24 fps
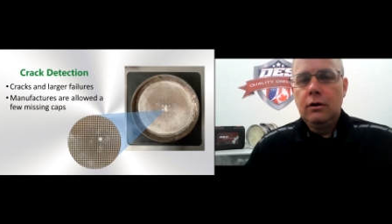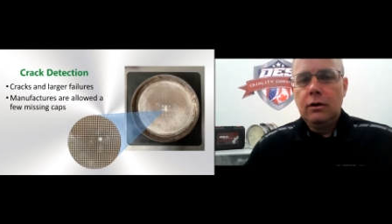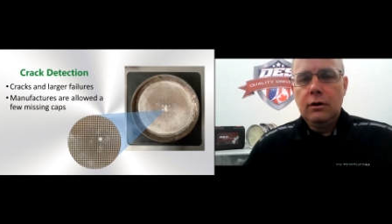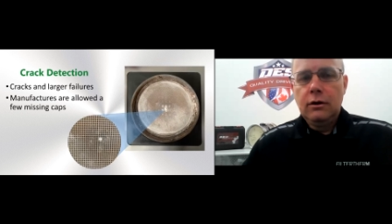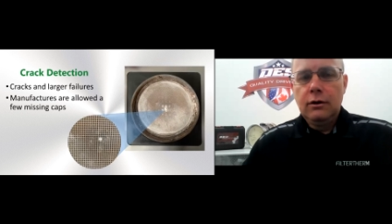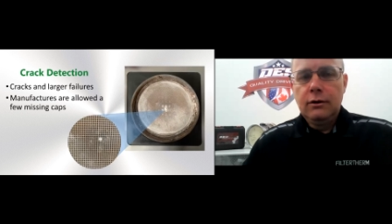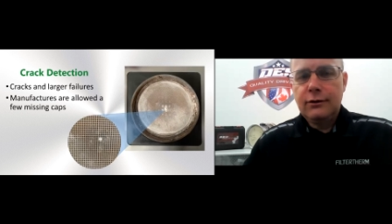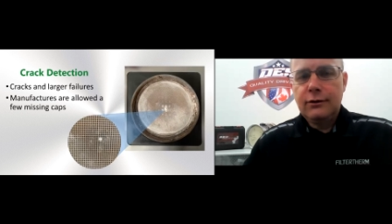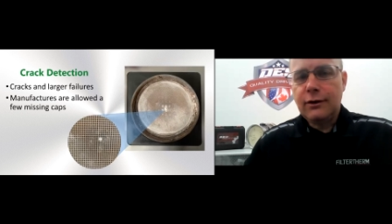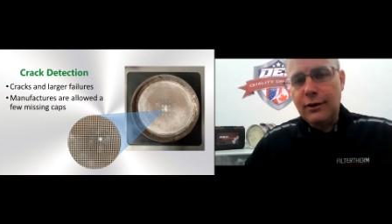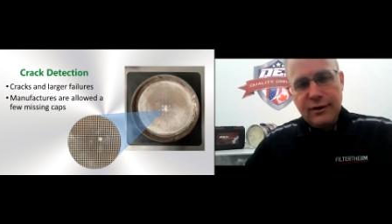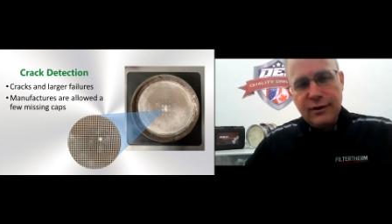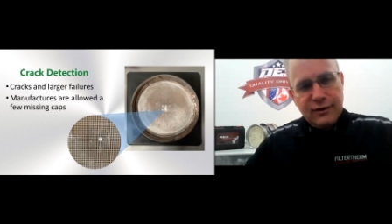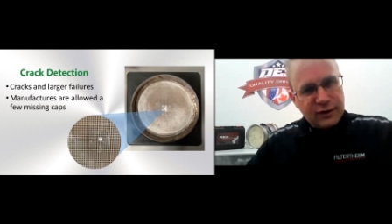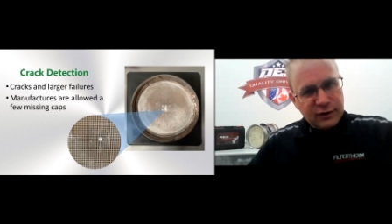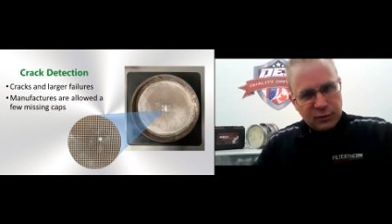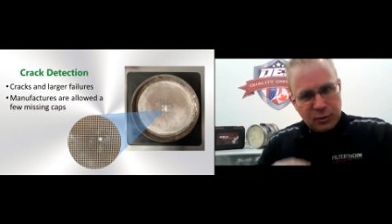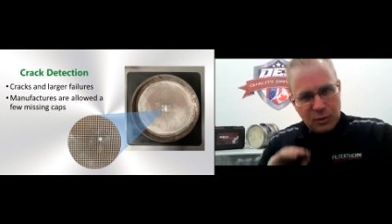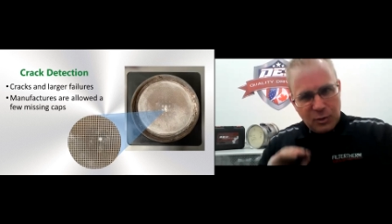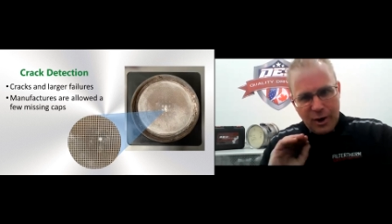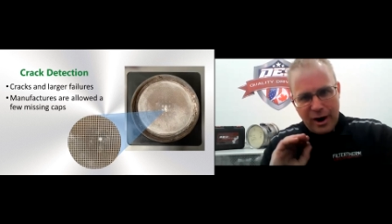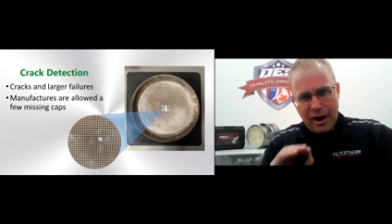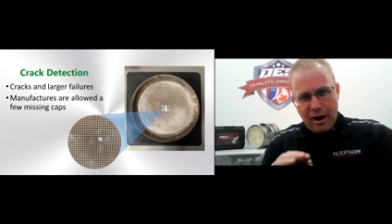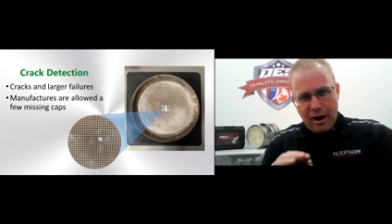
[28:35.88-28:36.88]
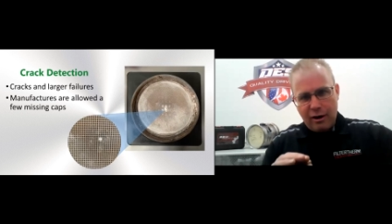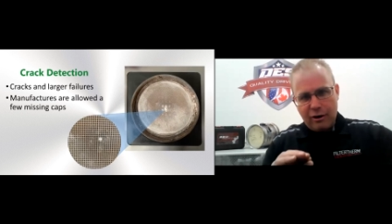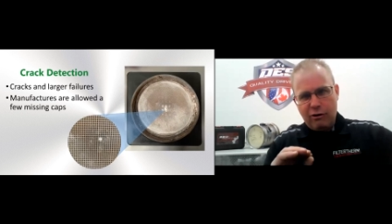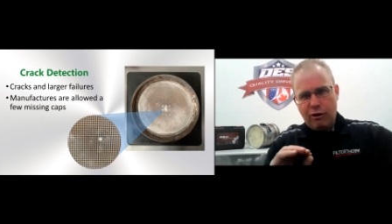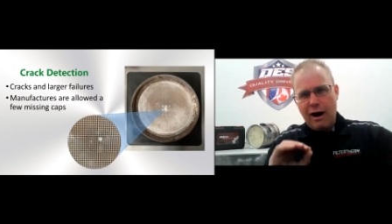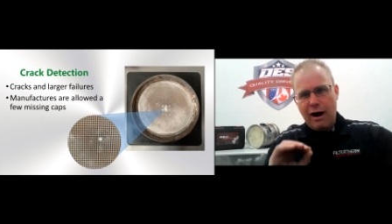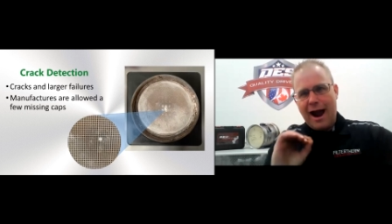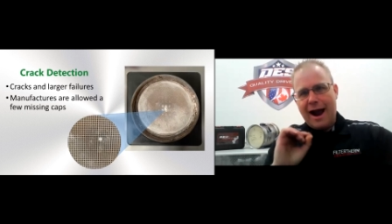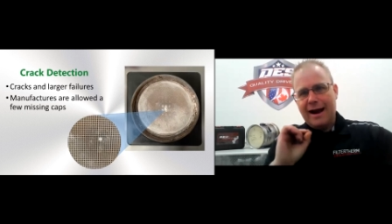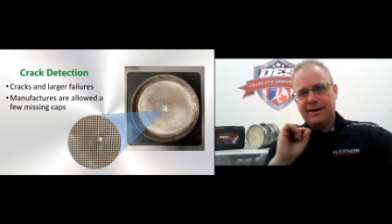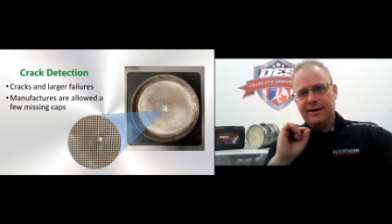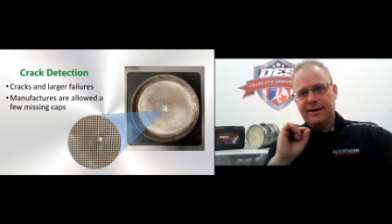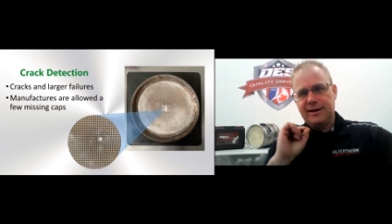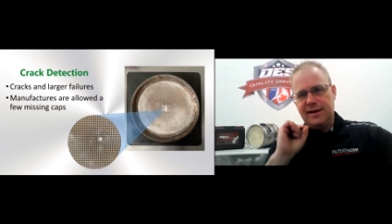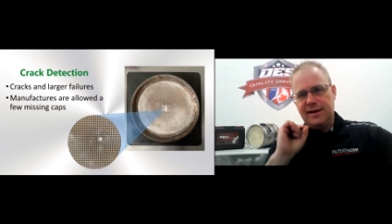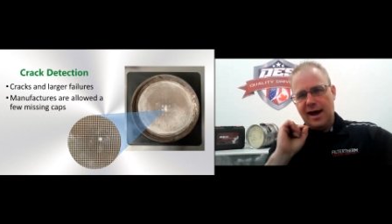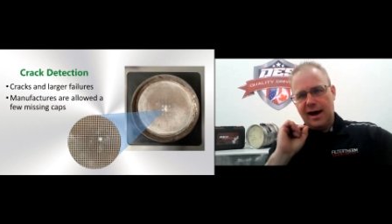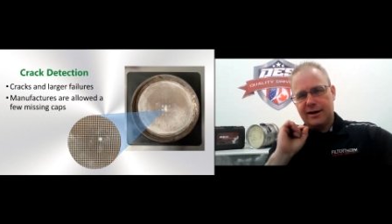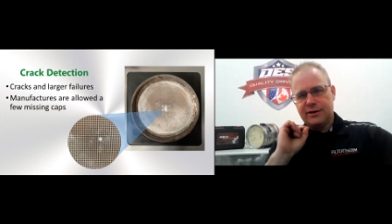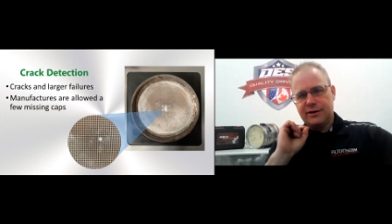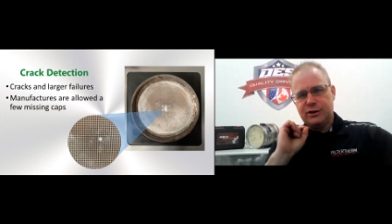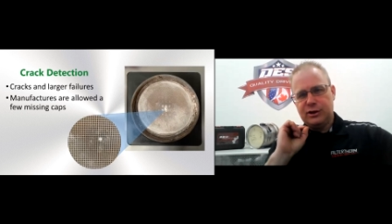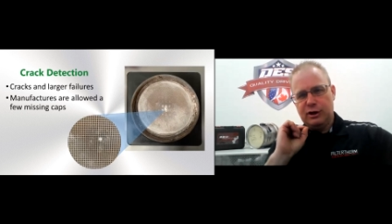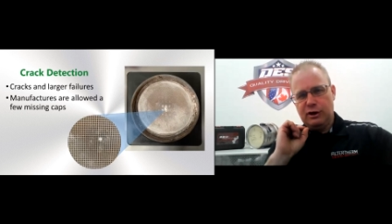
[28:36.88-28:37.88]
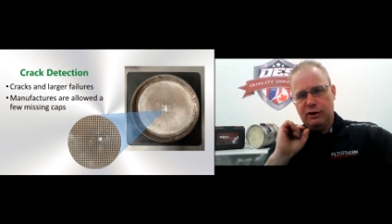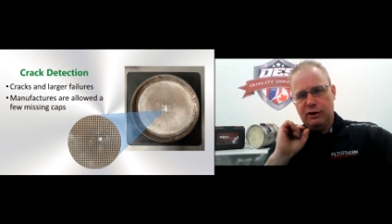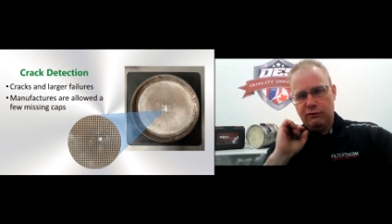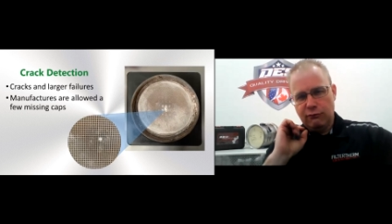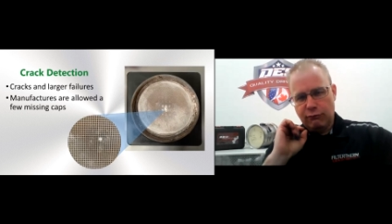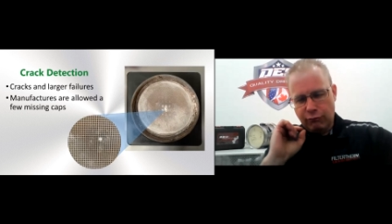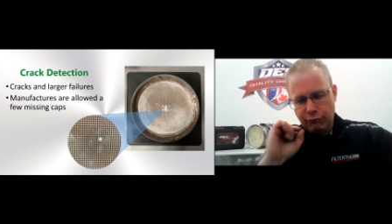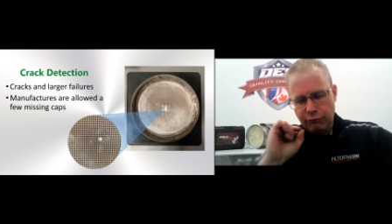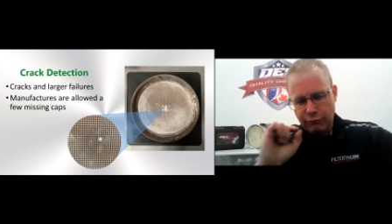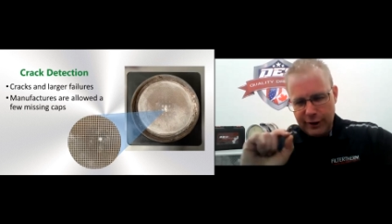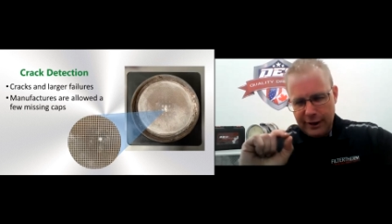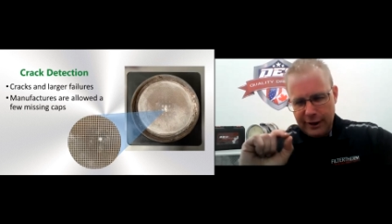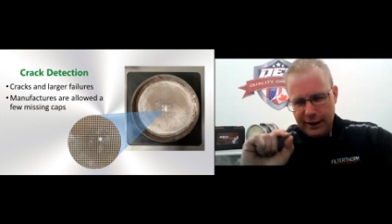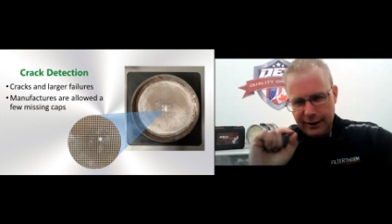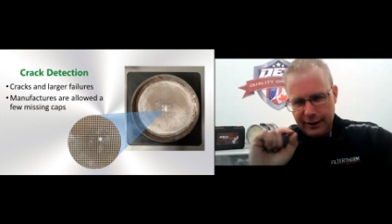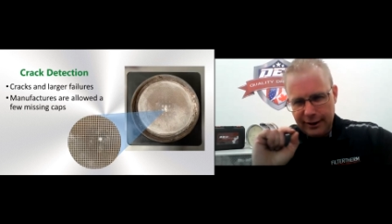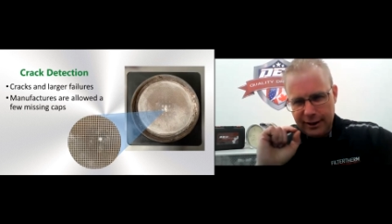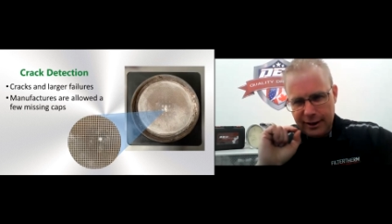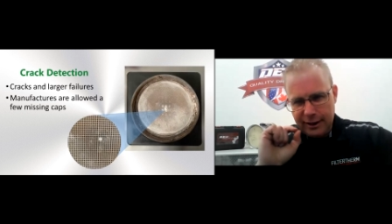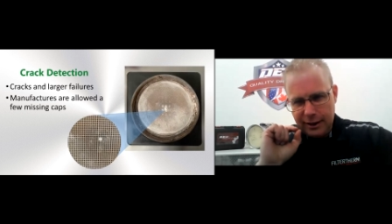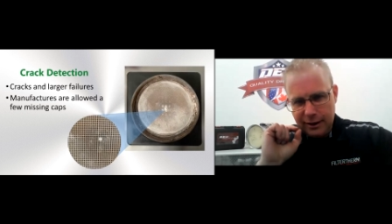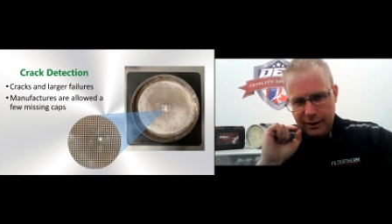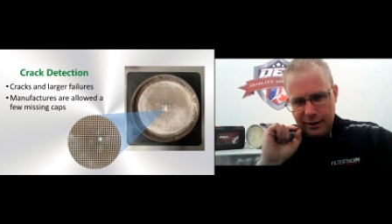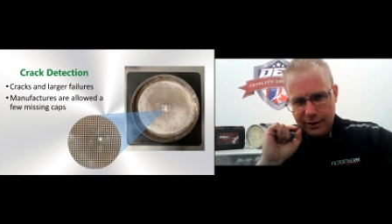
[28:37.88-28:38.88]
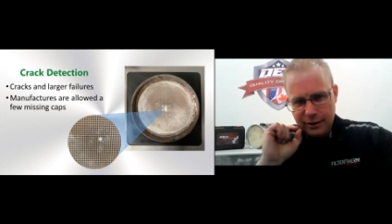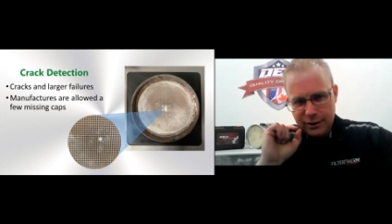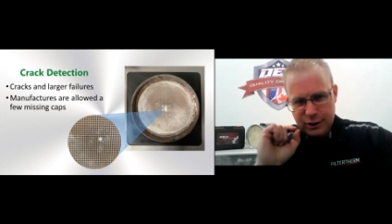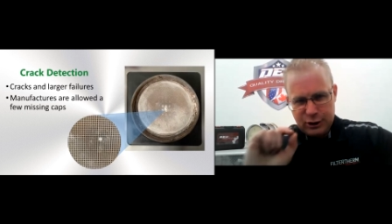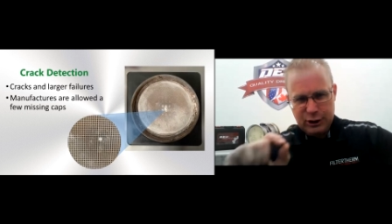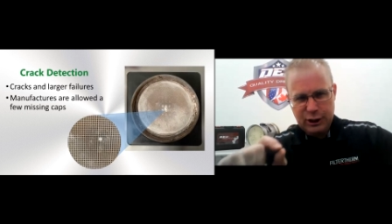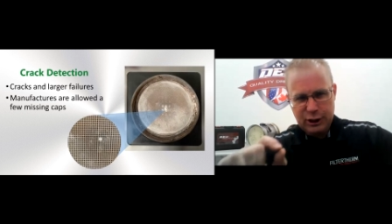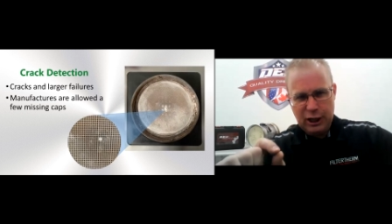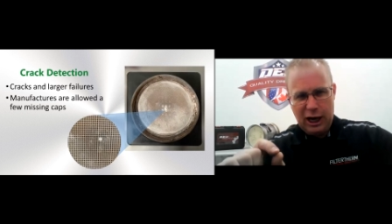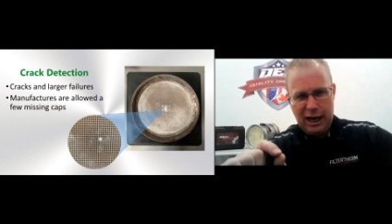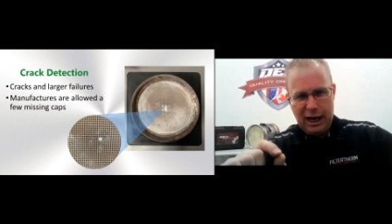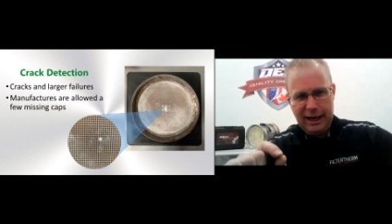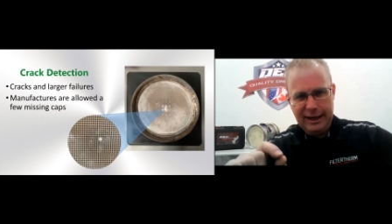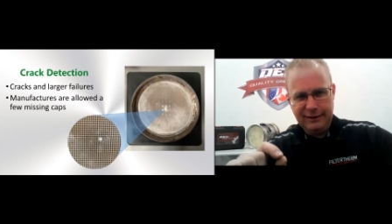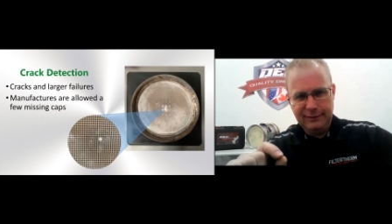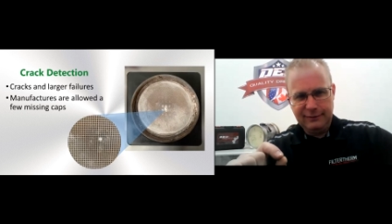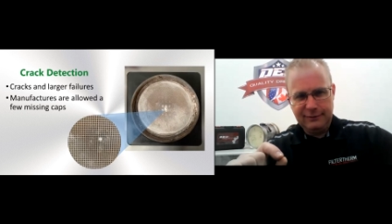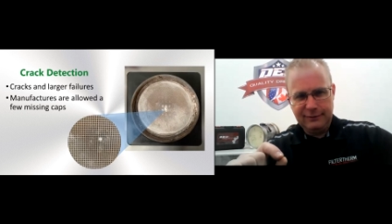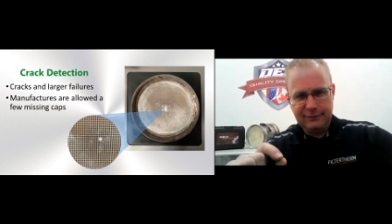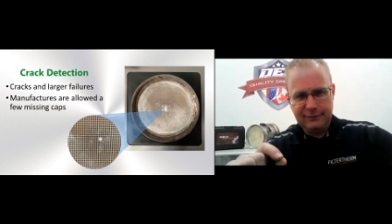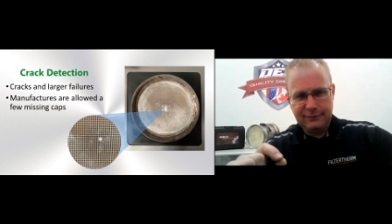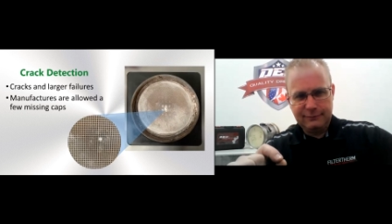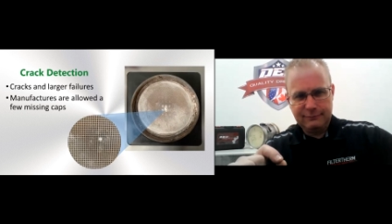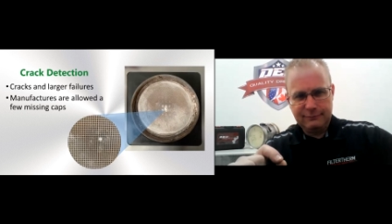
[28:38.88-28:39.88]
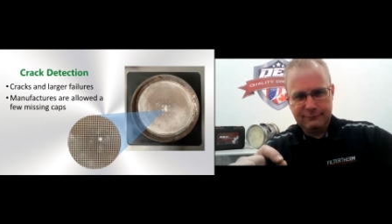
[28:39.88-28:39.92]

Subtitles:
So this is where crack detection really shines.